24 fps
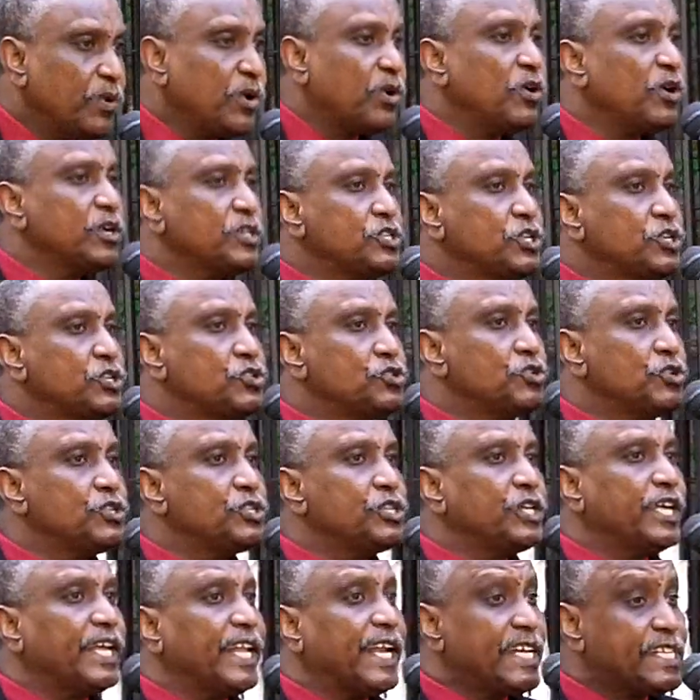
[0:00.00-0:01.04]
because he's
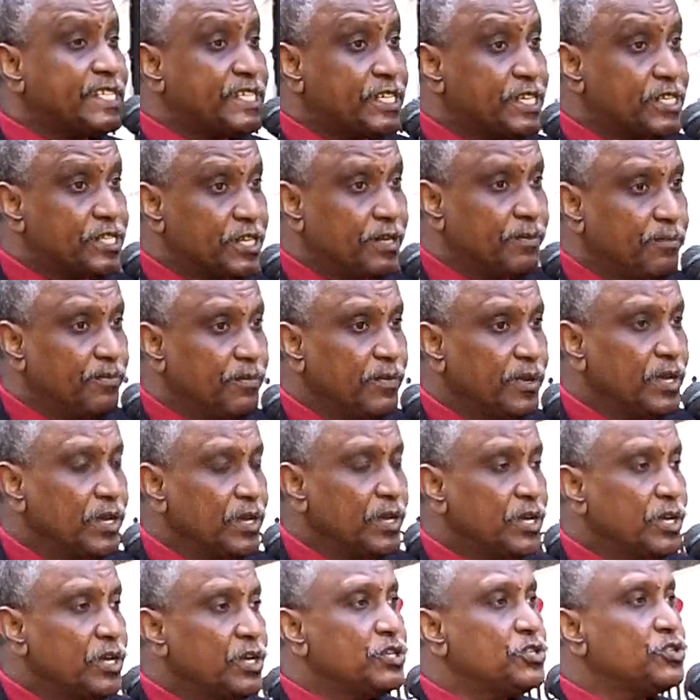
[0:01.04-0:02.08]
using racism,
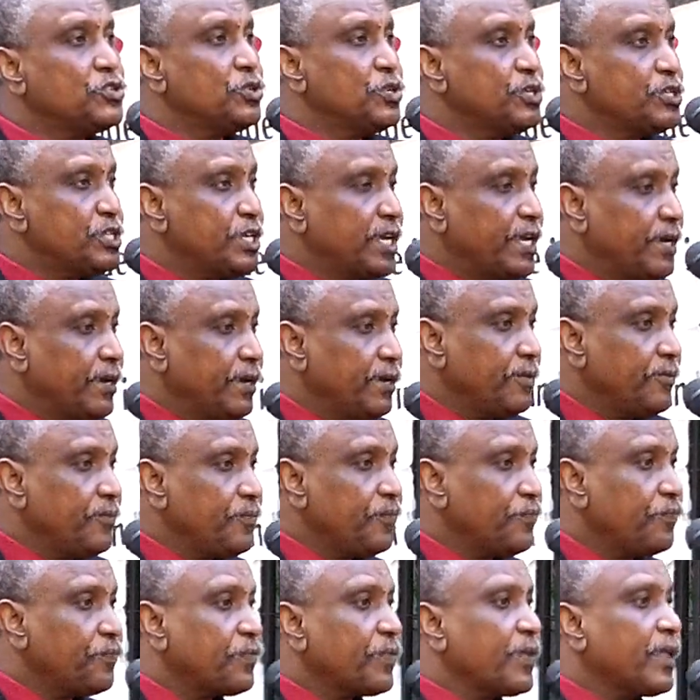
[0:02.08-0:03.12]
he's using
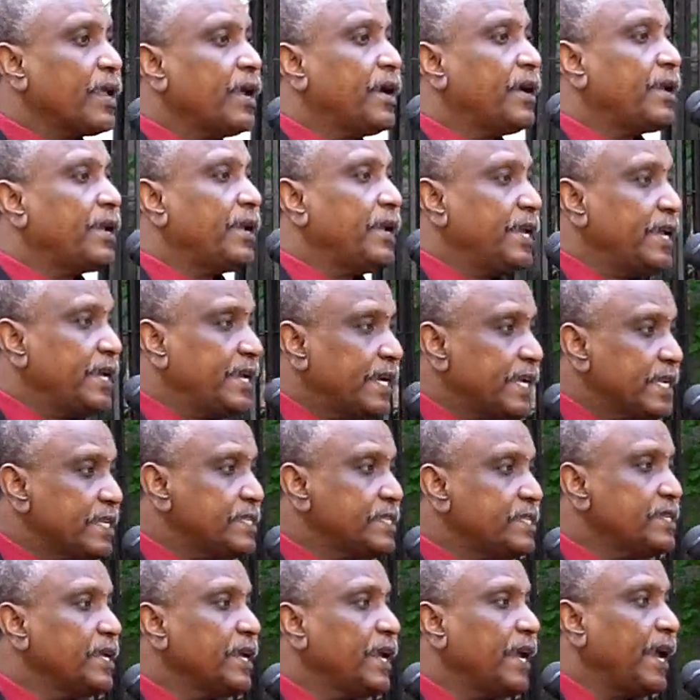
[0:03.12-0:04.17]

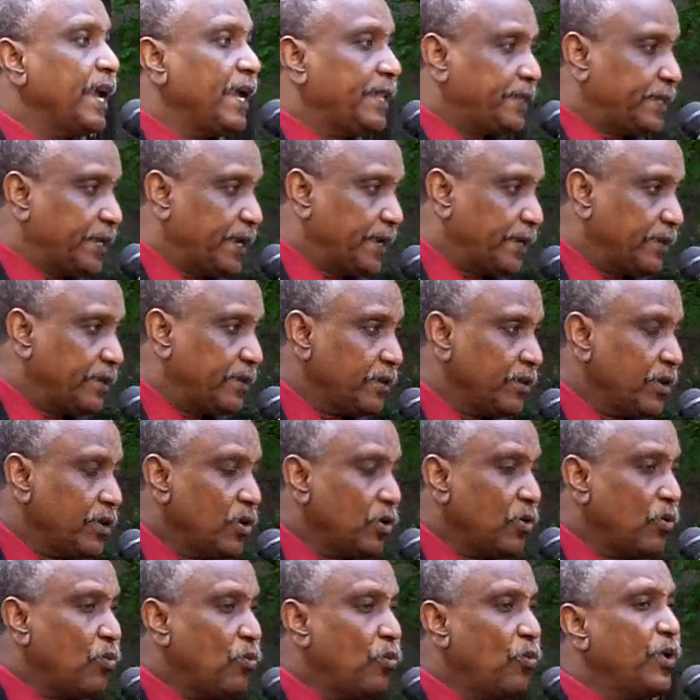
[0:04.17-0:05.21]
religious hatred.
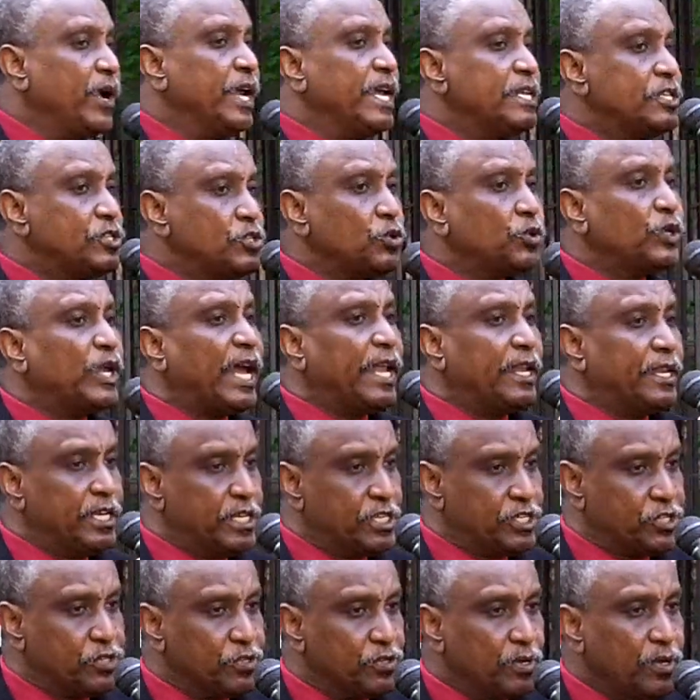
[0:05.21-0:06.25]
We
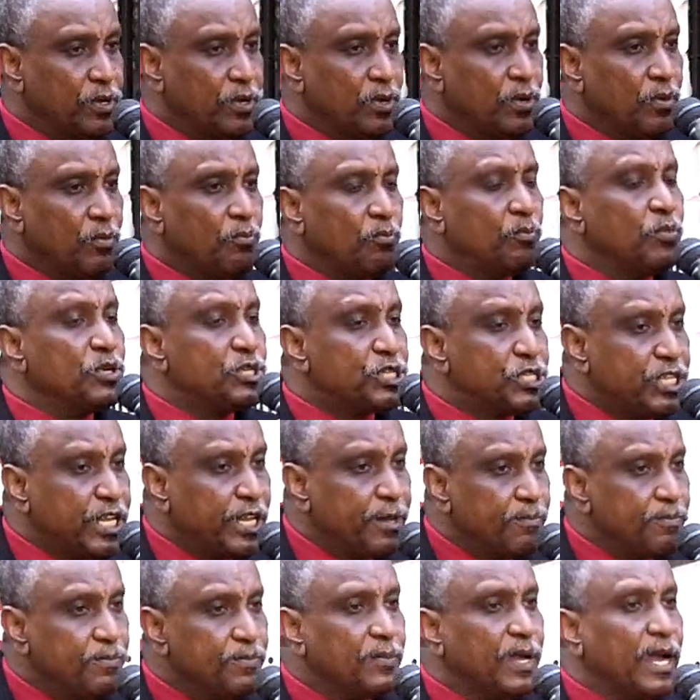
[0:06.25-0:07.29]
Sudanese,
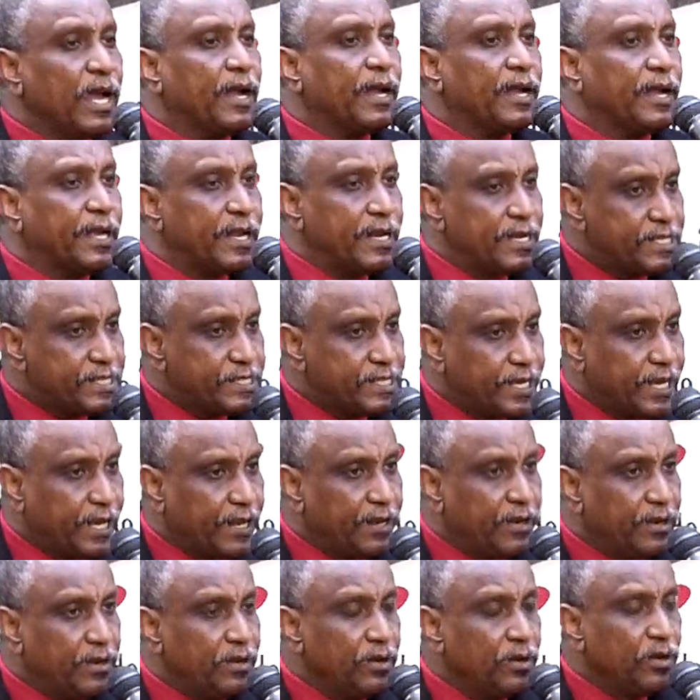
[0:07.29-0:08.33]
Muslim and
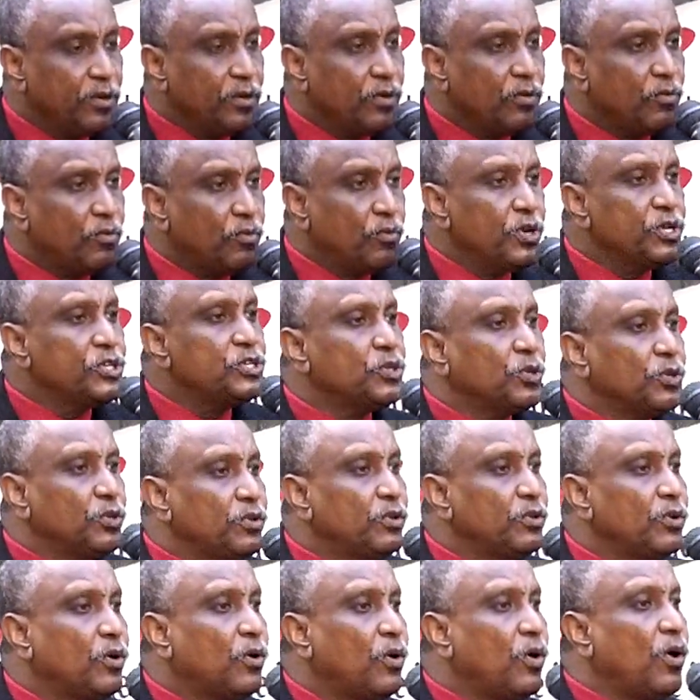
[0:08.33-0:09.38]
Christian, we should
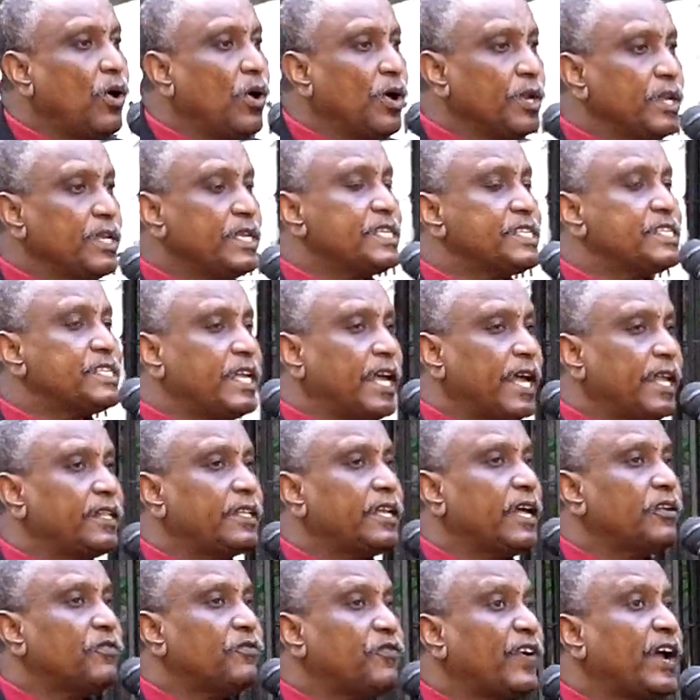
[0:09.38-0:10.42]
all
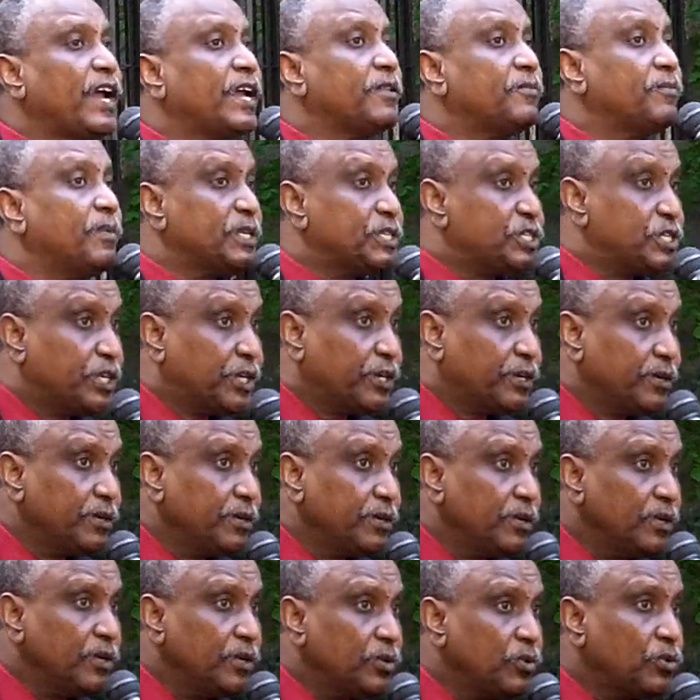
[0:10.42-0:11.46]
stand and fight Bashir
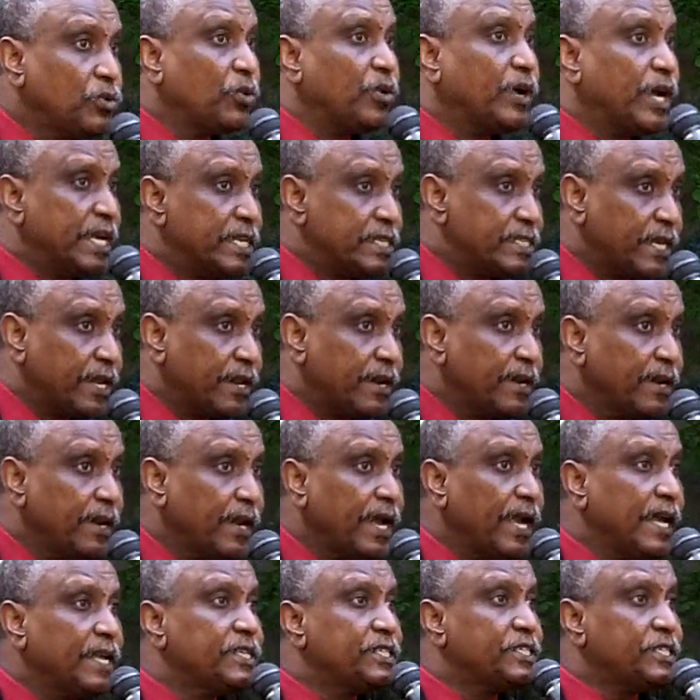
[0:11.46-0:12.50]
together
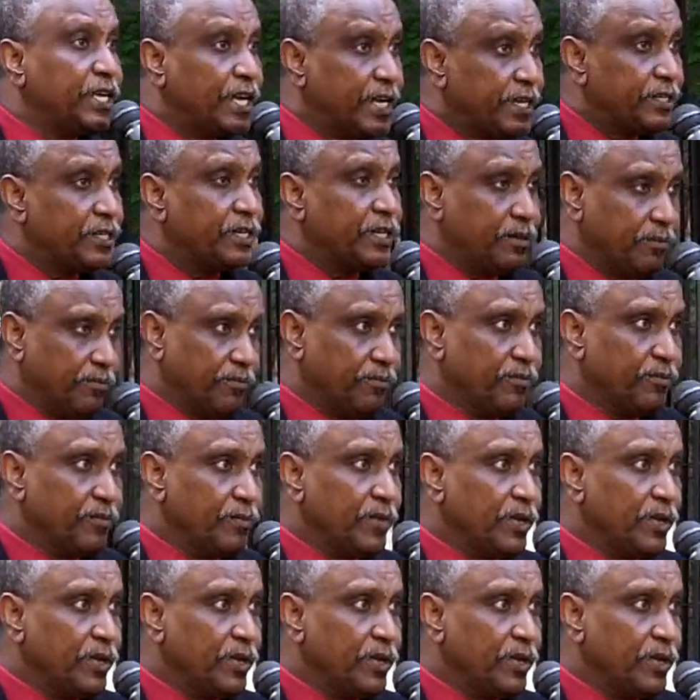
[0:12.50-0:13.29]
and change him.